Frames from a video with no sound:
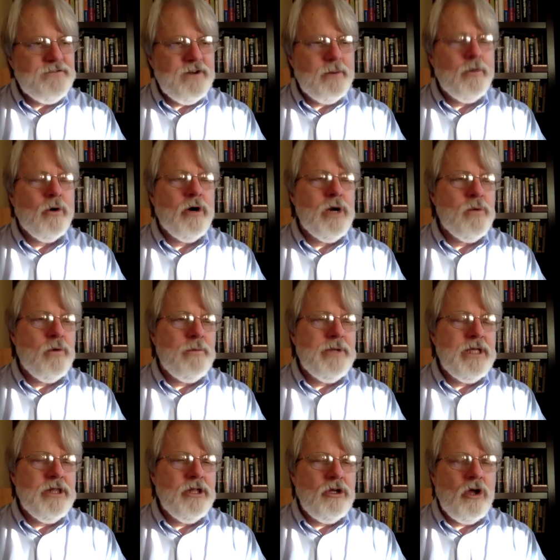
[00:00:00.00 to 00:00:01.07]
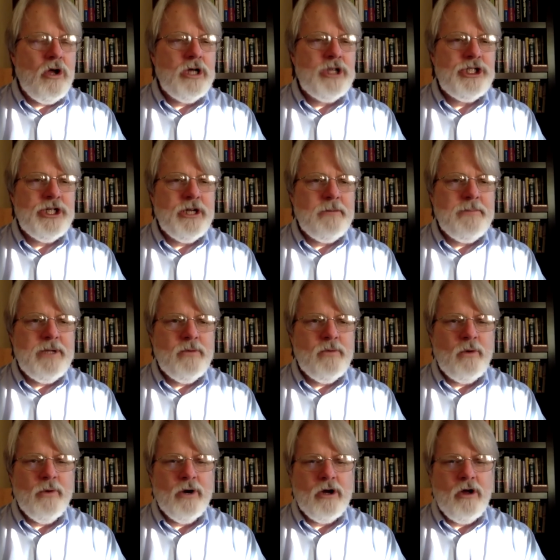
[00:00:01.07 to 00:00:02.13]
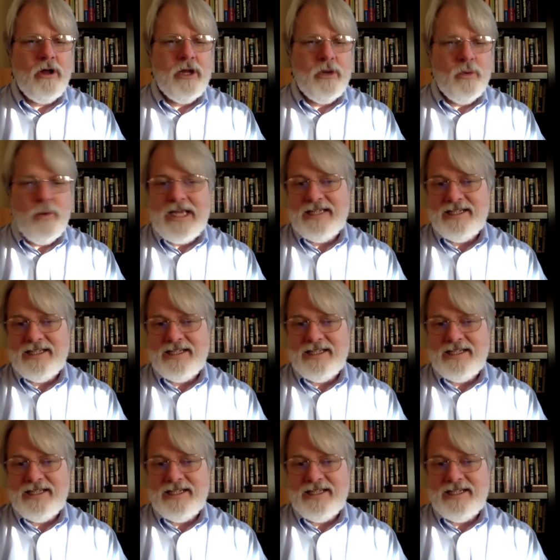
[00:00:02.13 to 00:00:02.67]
February will be the launch. It'll be what we're calling week